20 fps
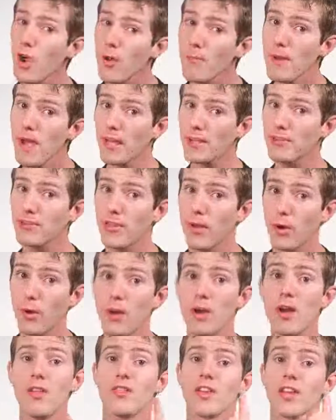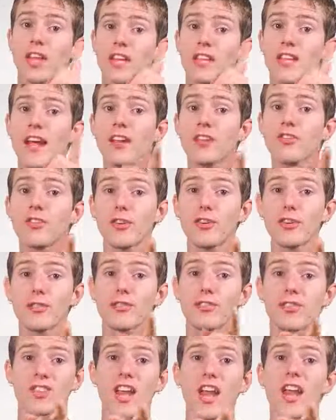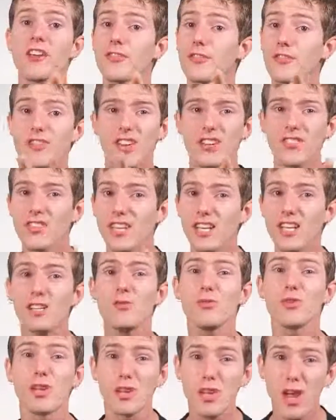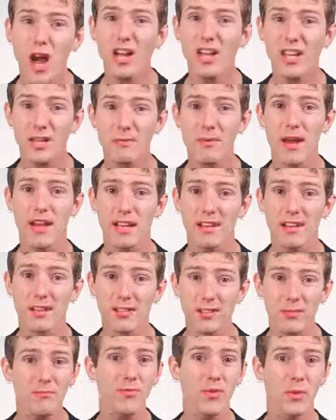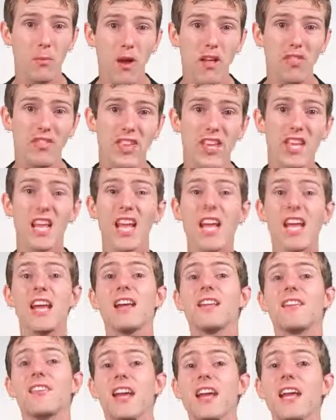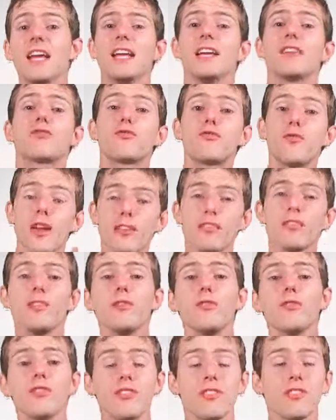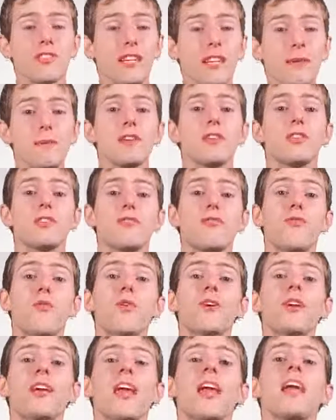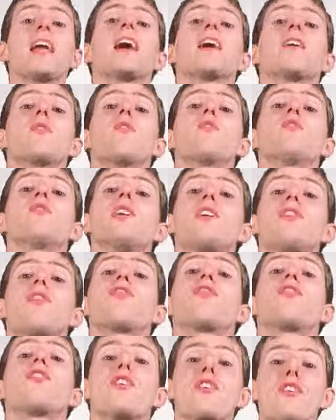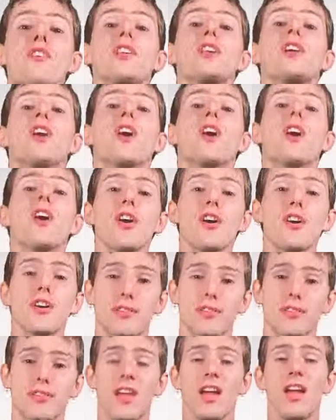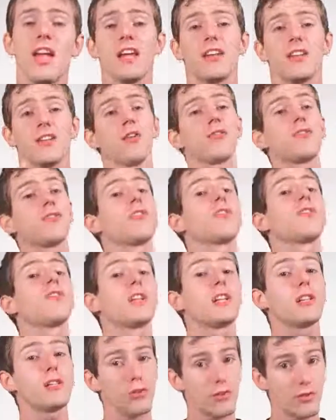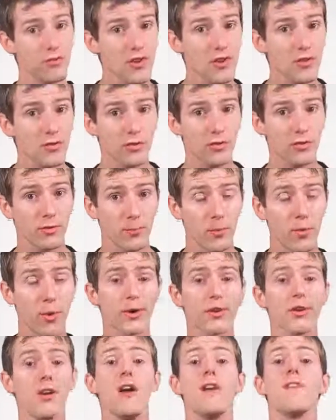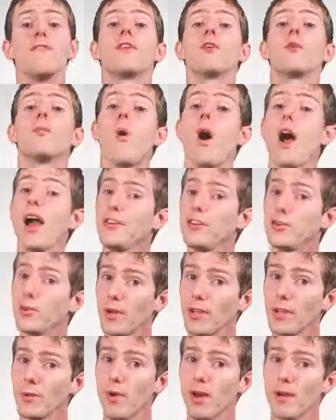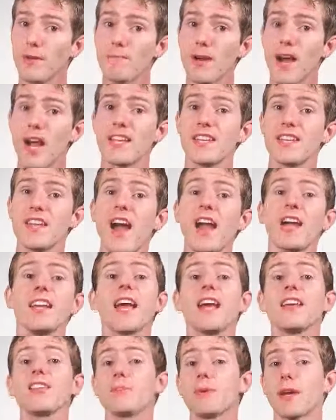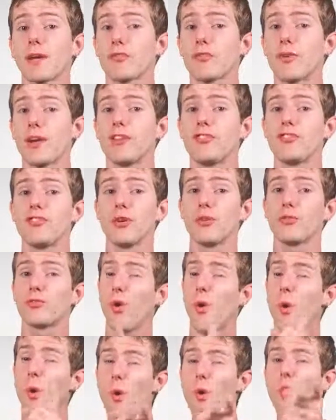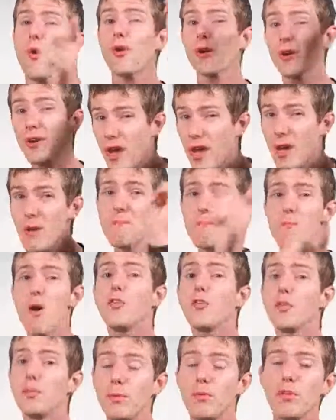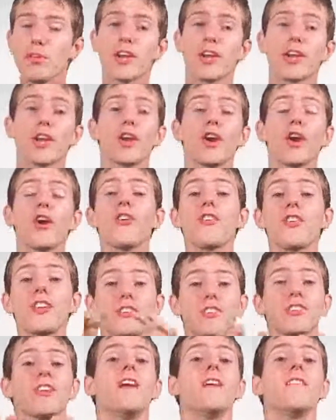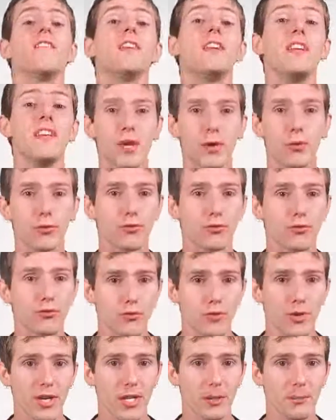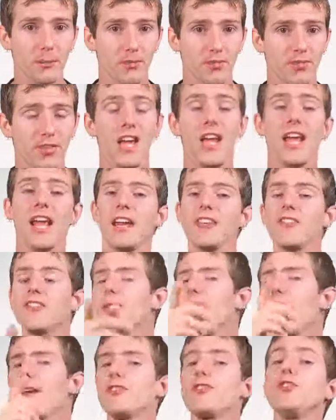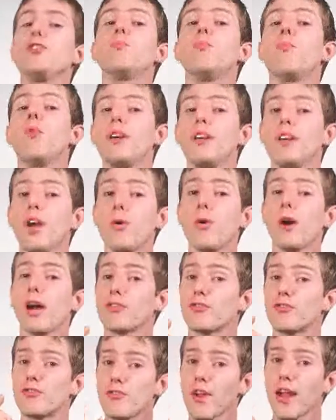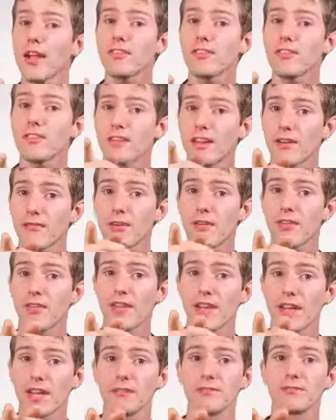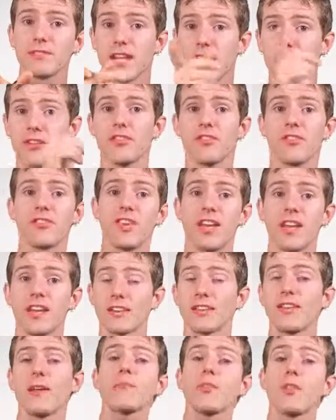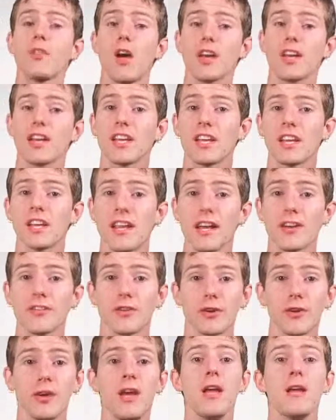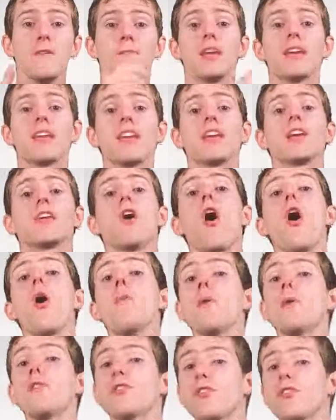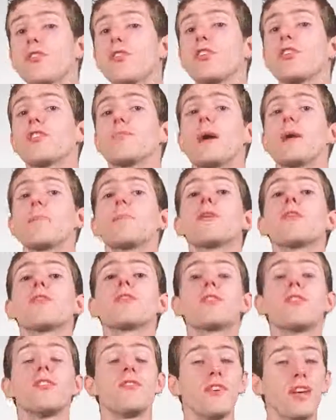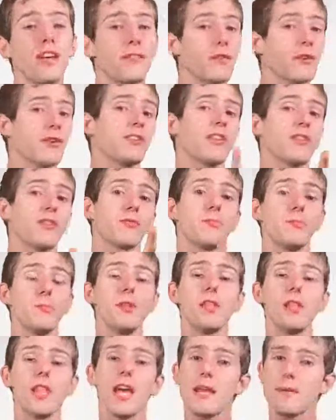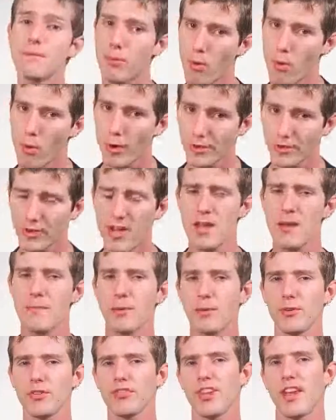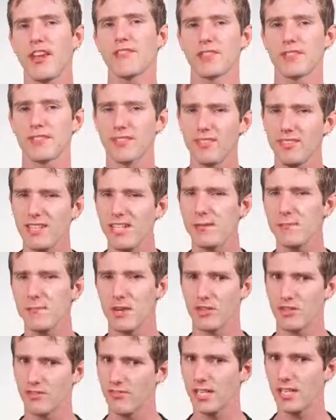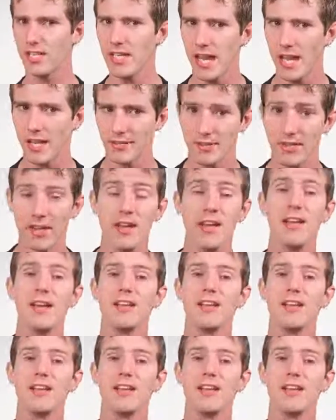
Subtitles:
drawbacks though. The connector standard doesn't include a locking mechanism for one thing, and its resolution is limited to 4K at only 30 Hz, and it also doesn't include official support for wide 21:9 aspect ratios or multiple concurrent video streams. HDMI 2.0 addresses everything that I just said except the locking connector, making it almost as good as my personal favorite DisplayPort, but we just haven't seen much of it yet.